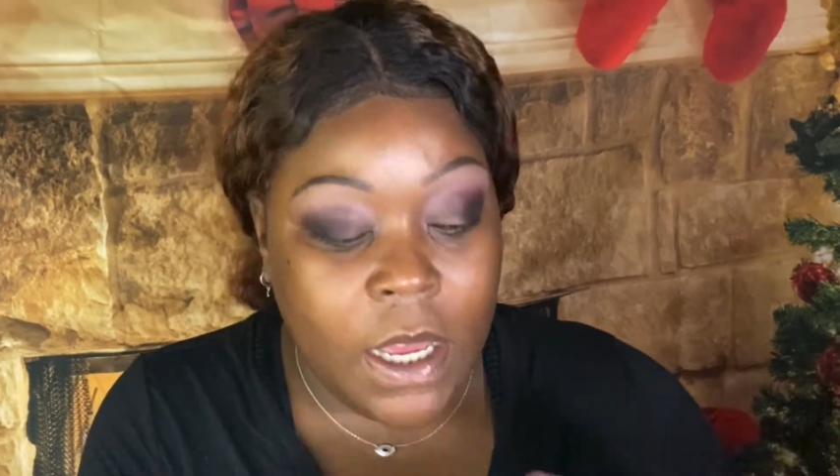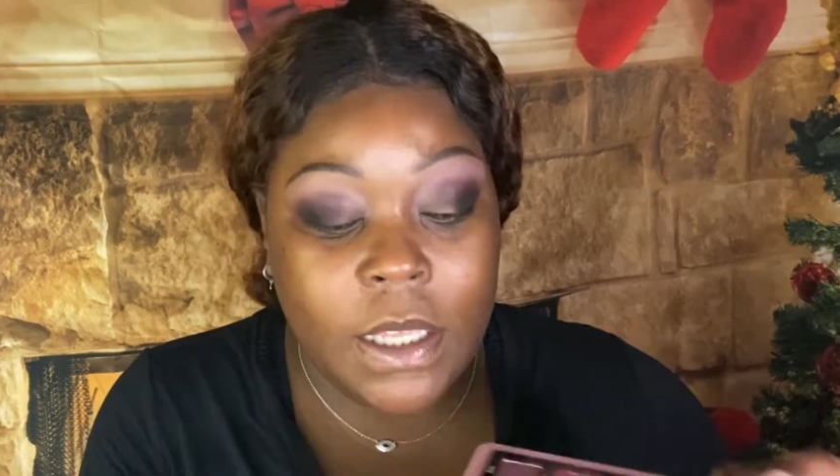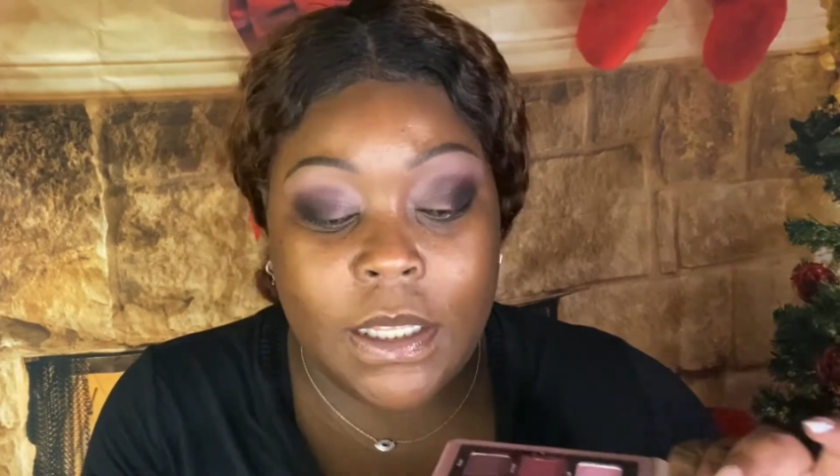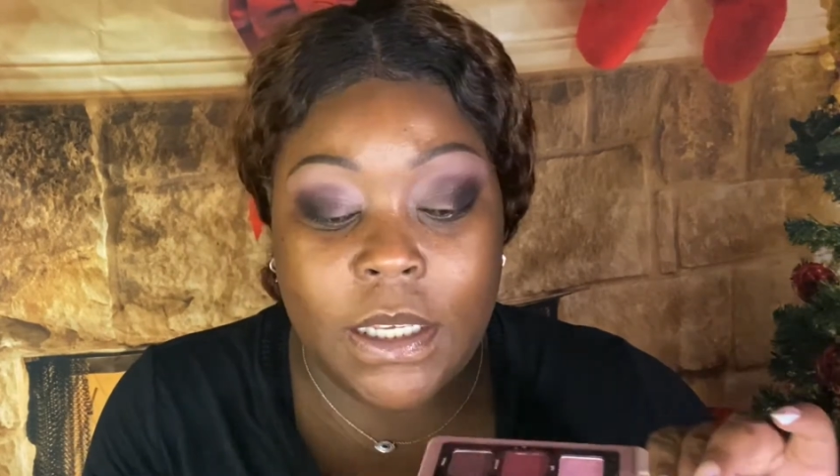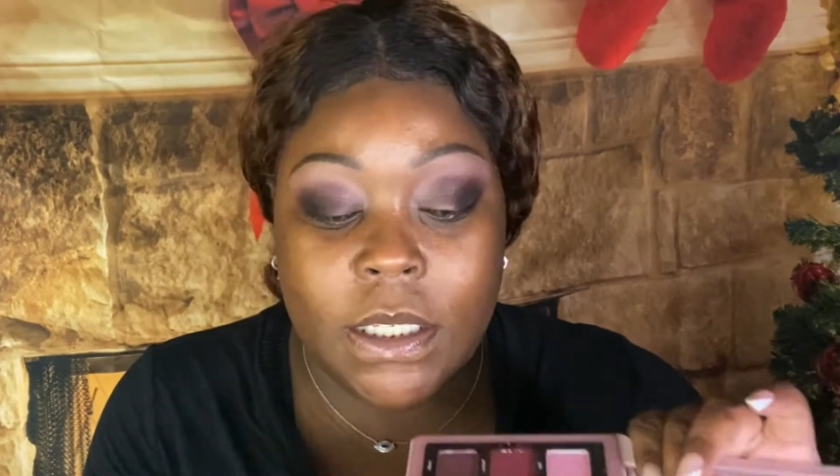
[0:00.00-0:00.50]

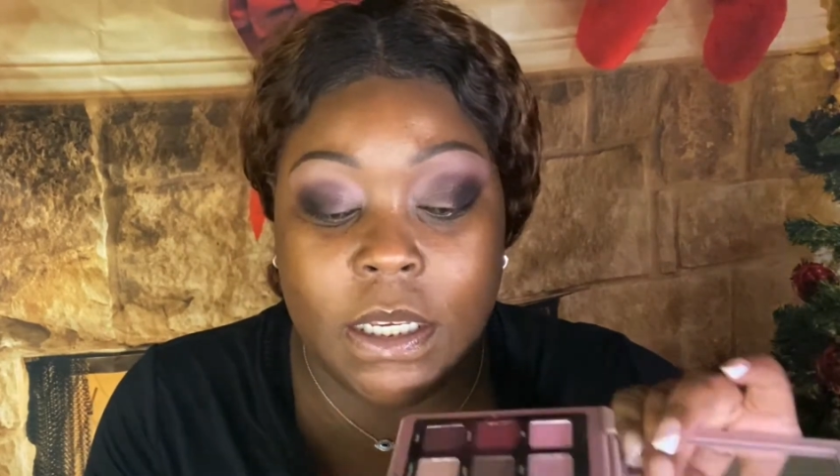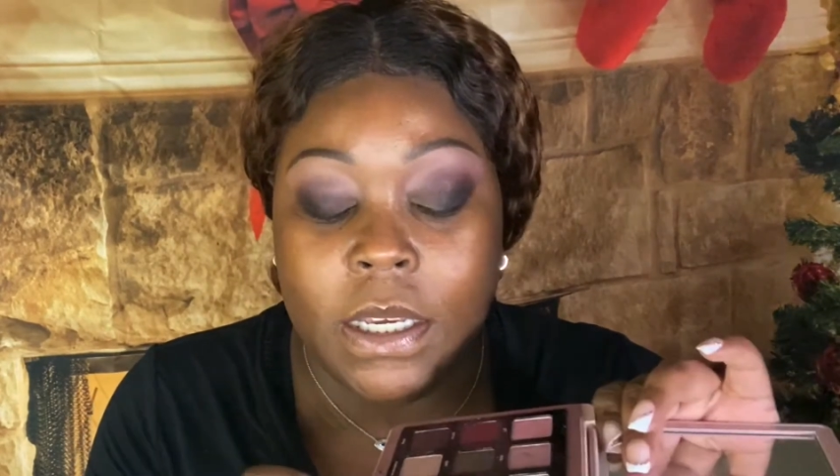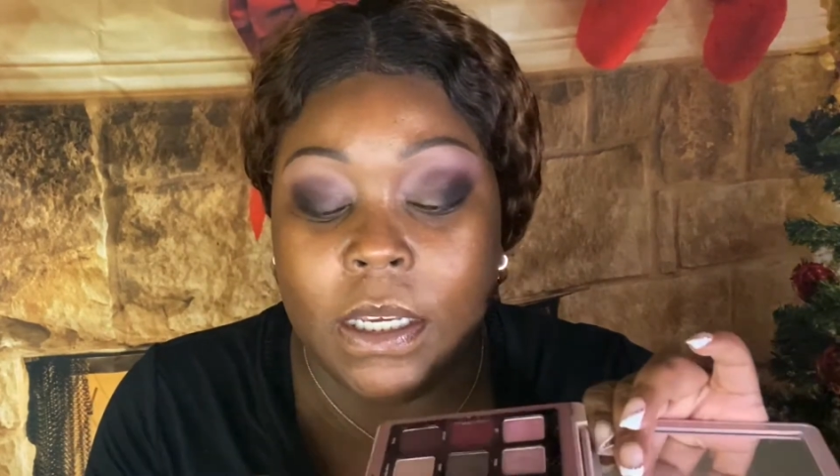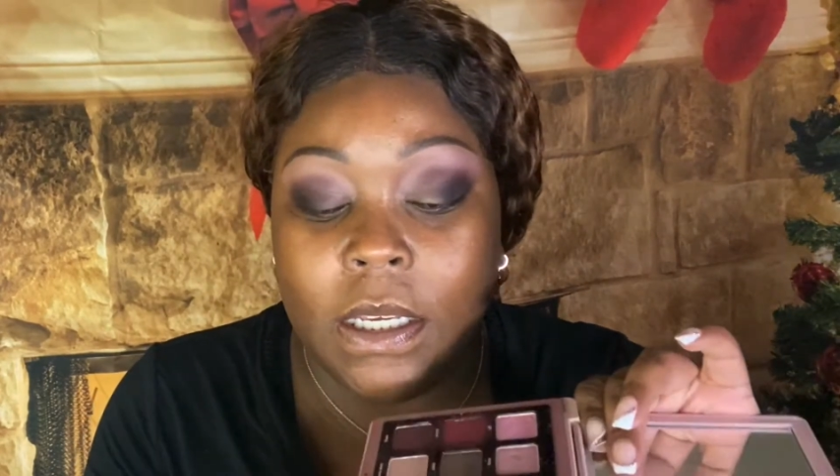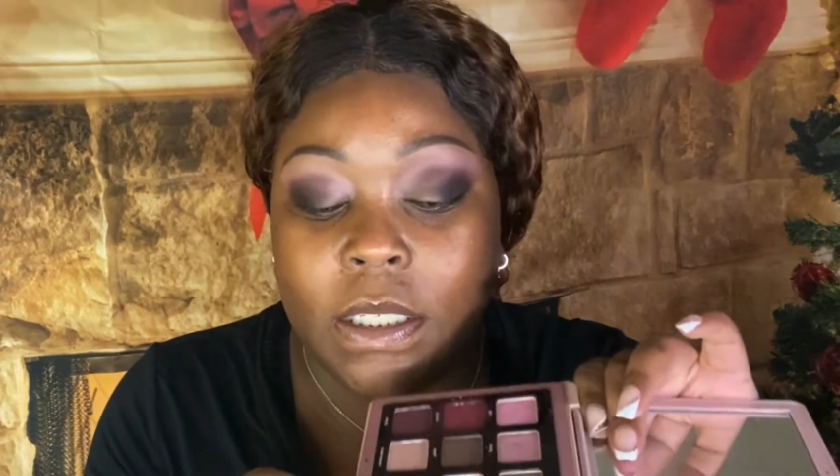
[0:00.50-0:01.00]
This
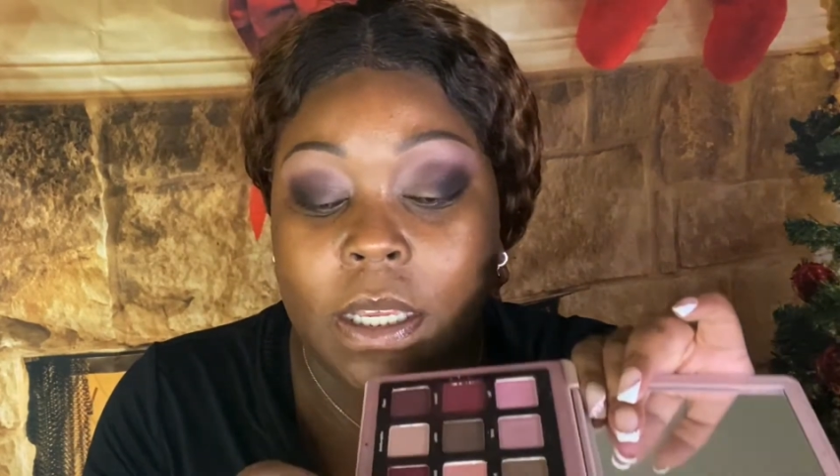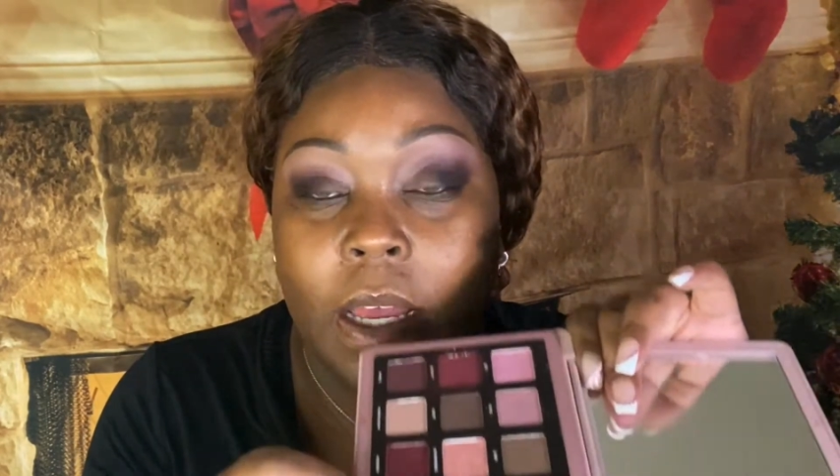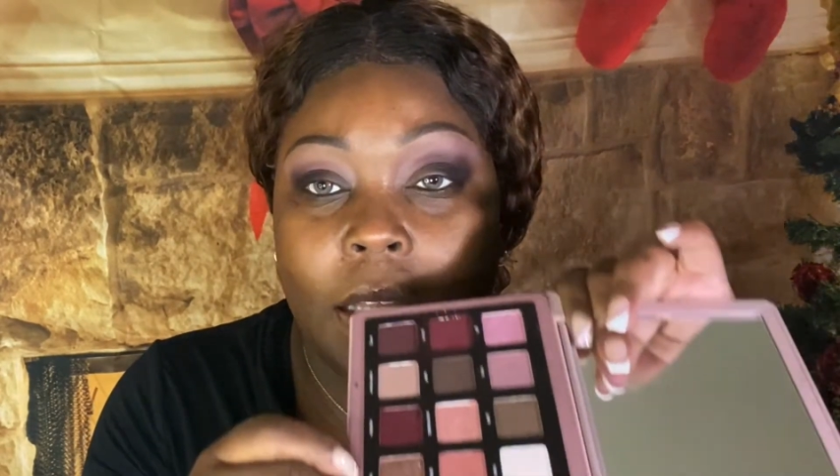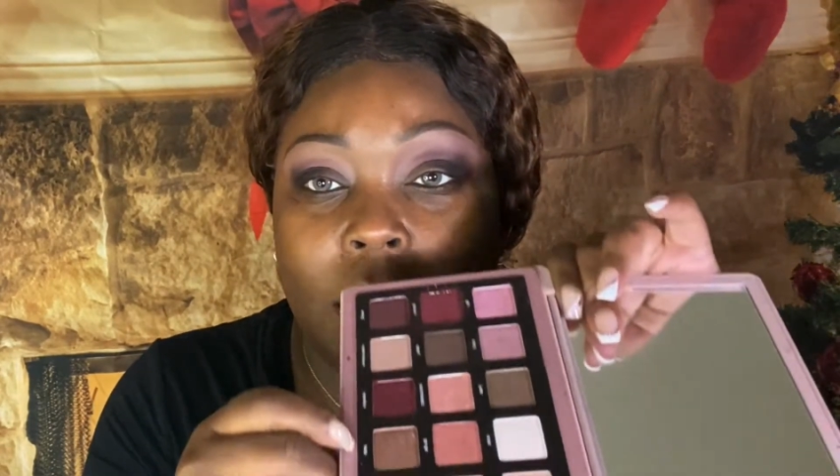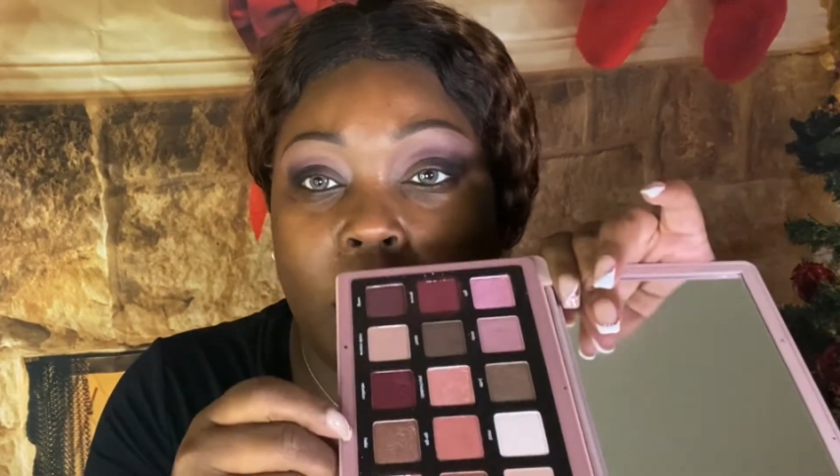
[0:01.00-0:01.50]
is
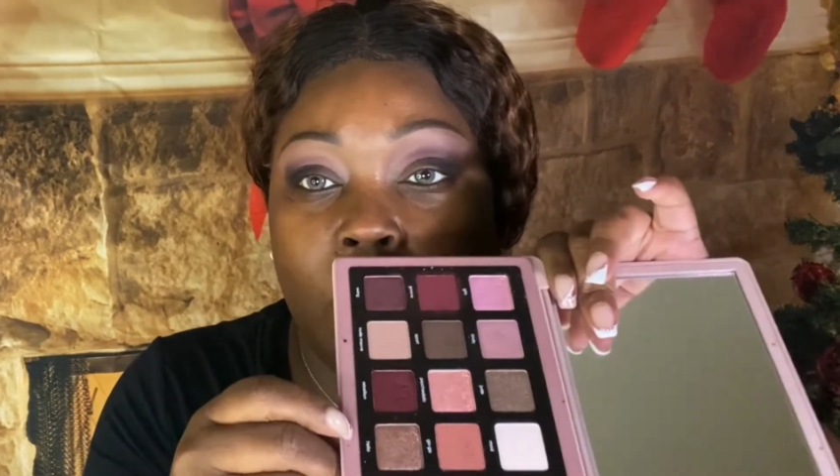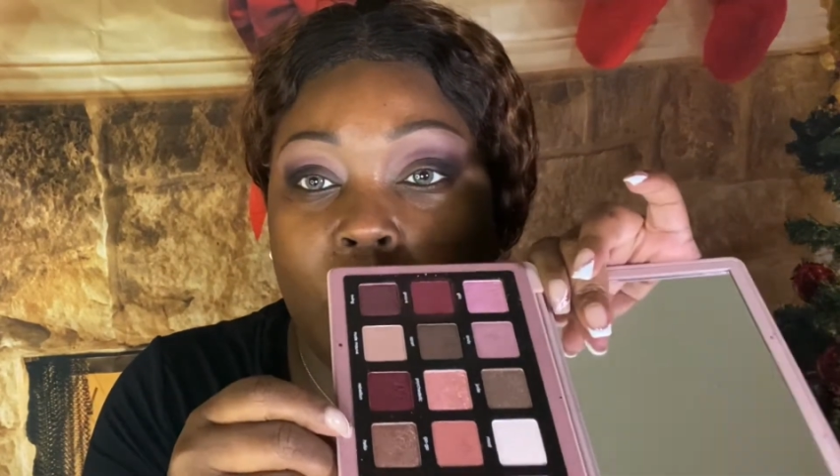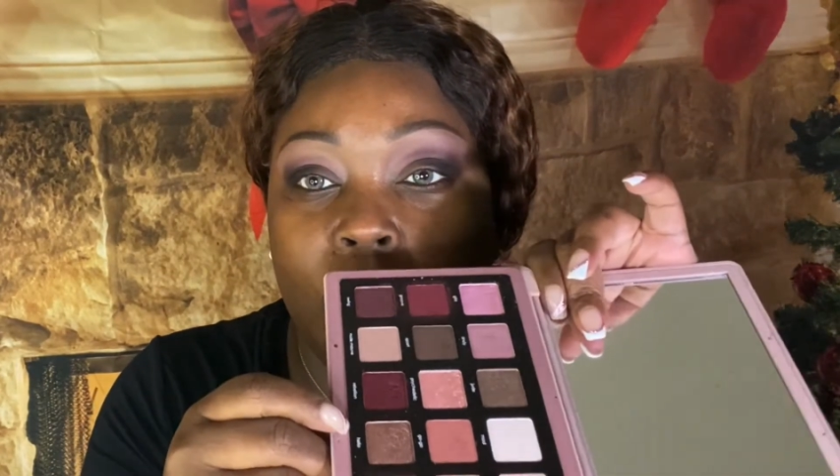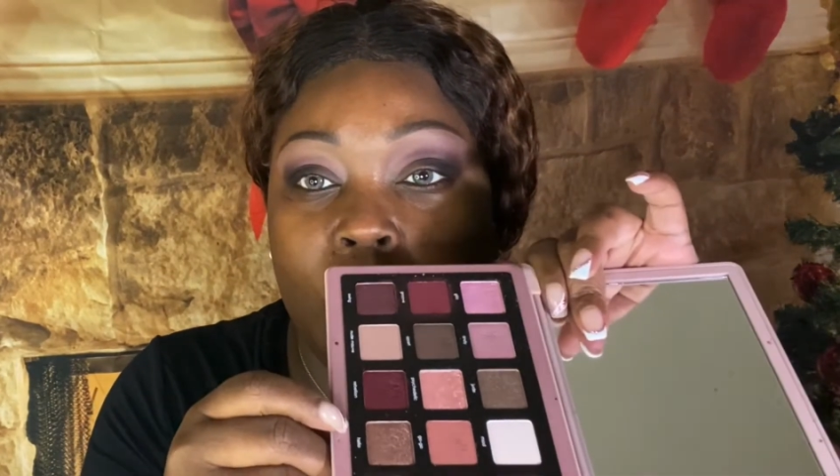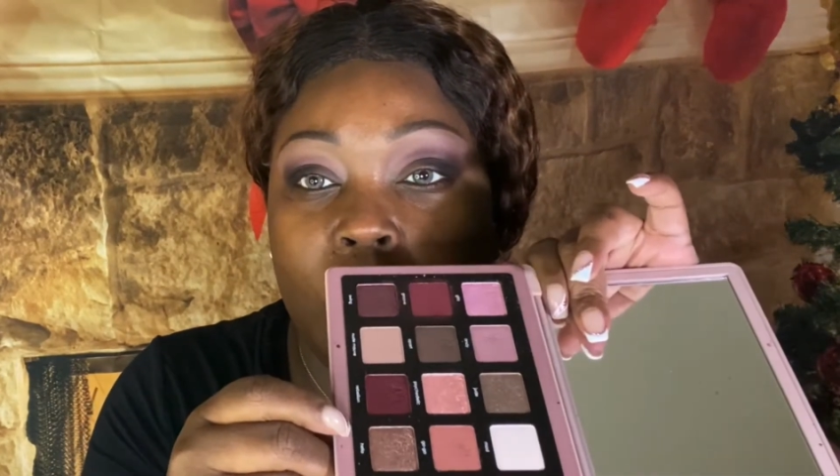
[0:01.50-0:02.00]

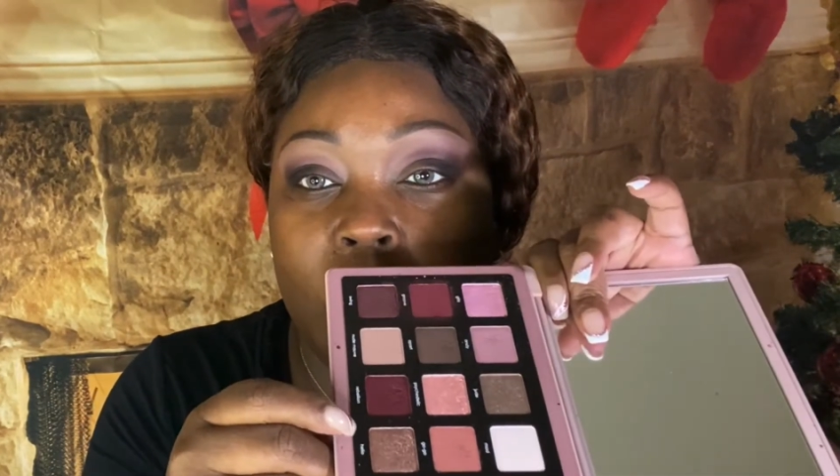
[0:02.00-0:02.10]
Hello.